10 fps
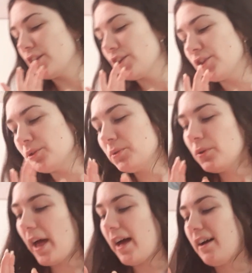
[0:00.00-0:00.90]
you
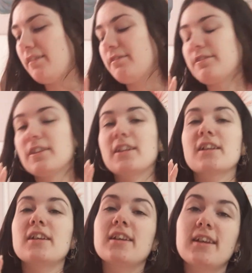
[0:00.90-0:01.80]
have
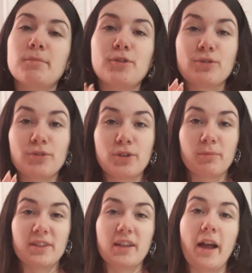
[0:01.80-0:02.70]
Neptune
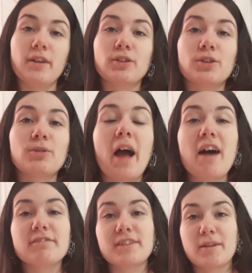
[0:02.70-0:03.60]
domicile, you
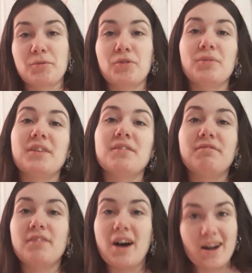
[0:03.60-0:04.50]
have Neptune in the
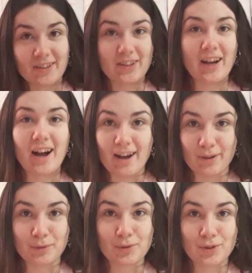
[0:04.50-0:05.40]
first
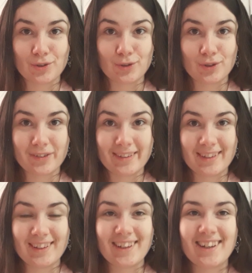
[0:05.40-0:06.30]
house
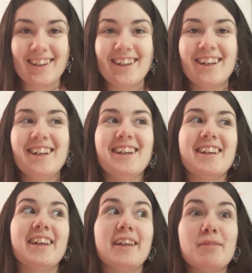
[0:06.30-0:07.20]

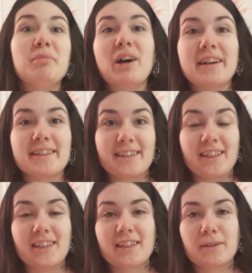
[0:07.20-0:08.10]
in
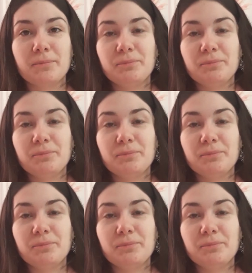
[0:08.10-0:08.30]
Pisces.